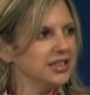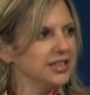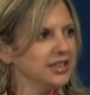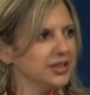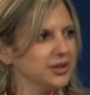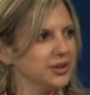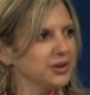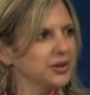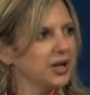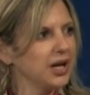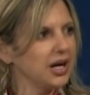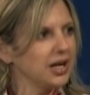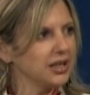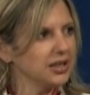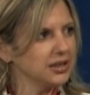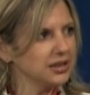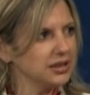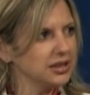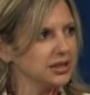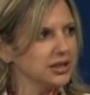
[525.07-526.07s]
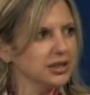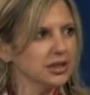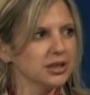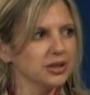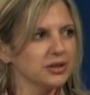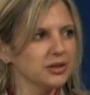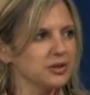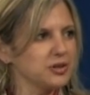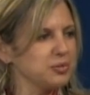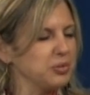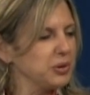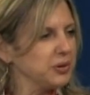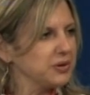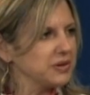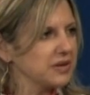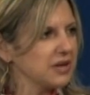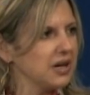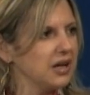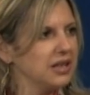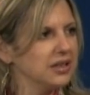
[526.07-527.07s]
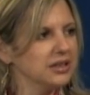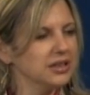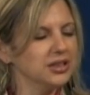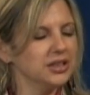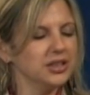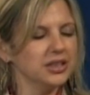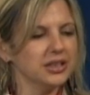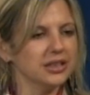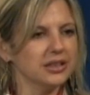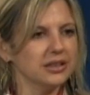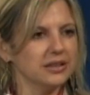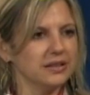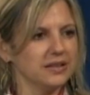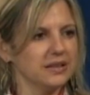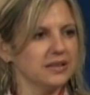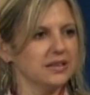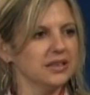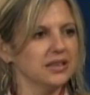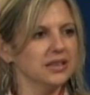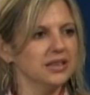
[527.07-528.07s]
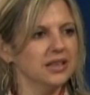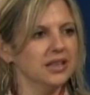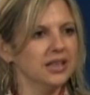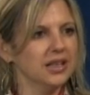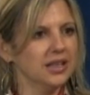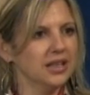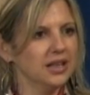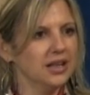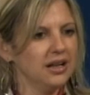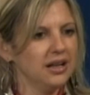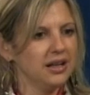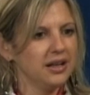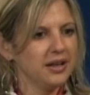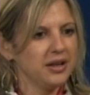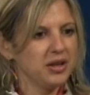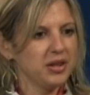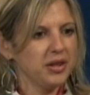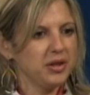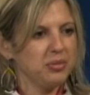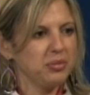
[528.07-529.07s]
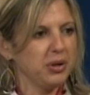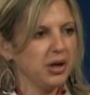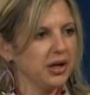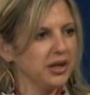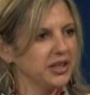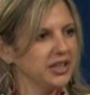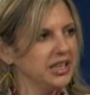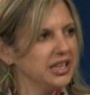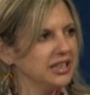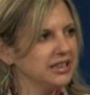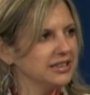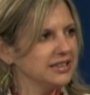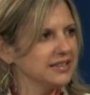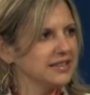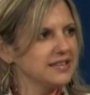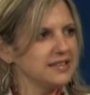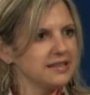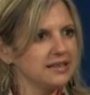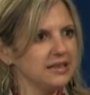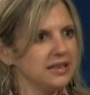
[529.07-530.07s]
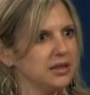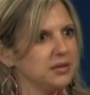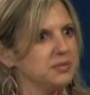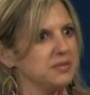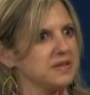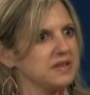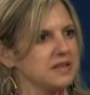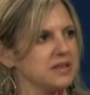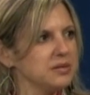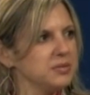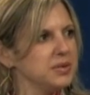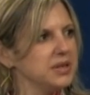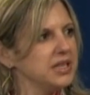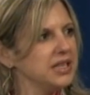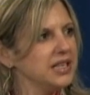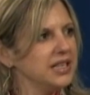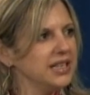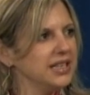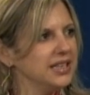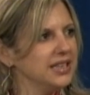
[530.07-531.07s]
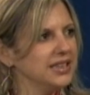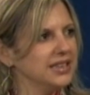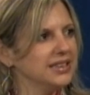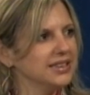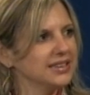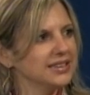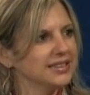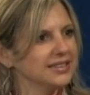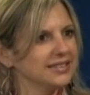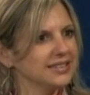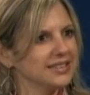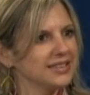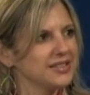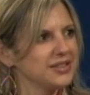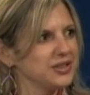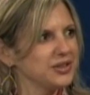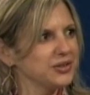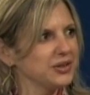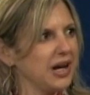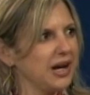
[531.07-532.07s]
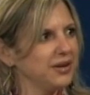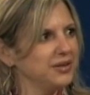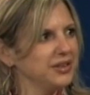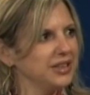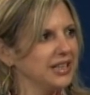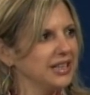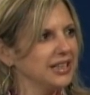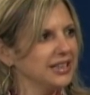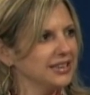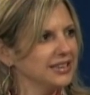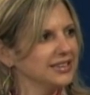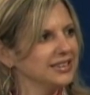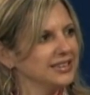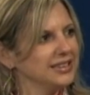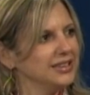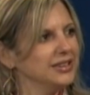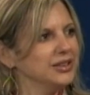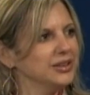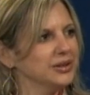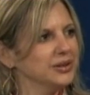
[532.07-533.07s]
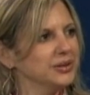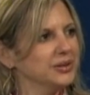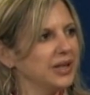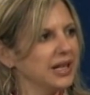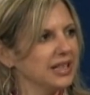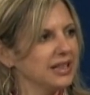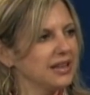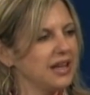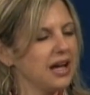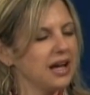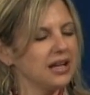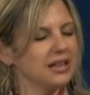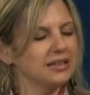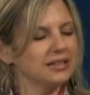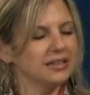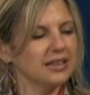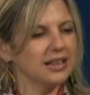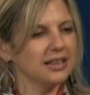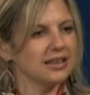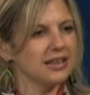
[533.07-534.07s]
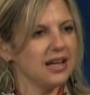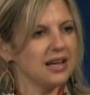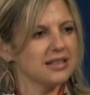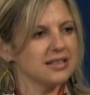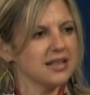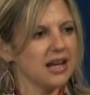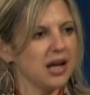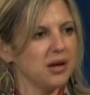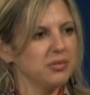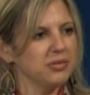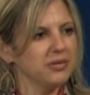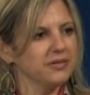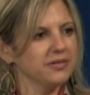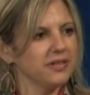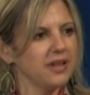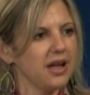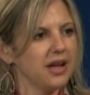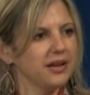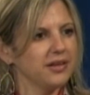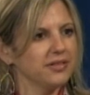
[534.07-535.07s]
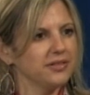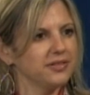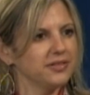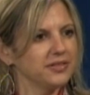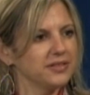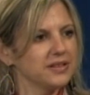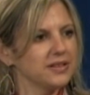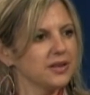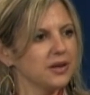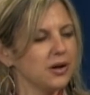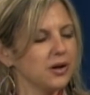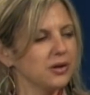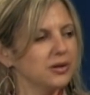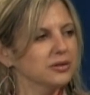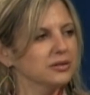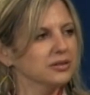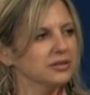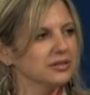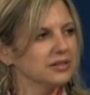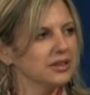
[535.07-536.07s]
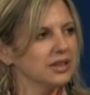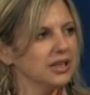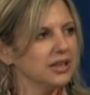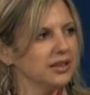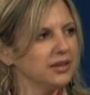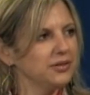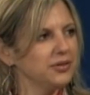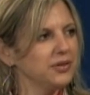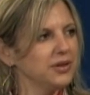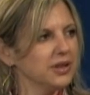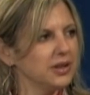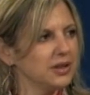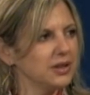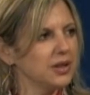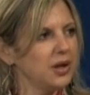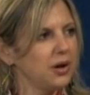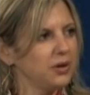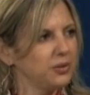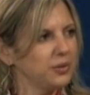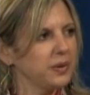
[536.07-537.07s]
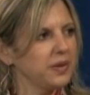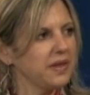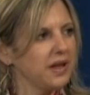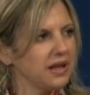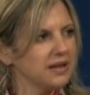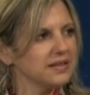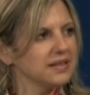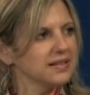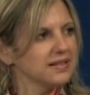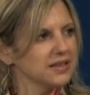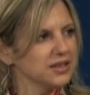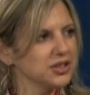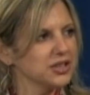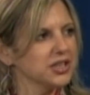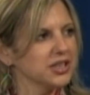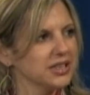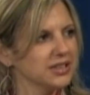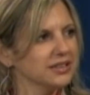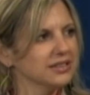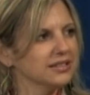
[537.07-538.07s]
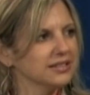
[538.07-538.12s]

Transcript: You know, college years, post-college years, and the partying just seems to be surrounding you at that time of life. So I did feel alone with that decision.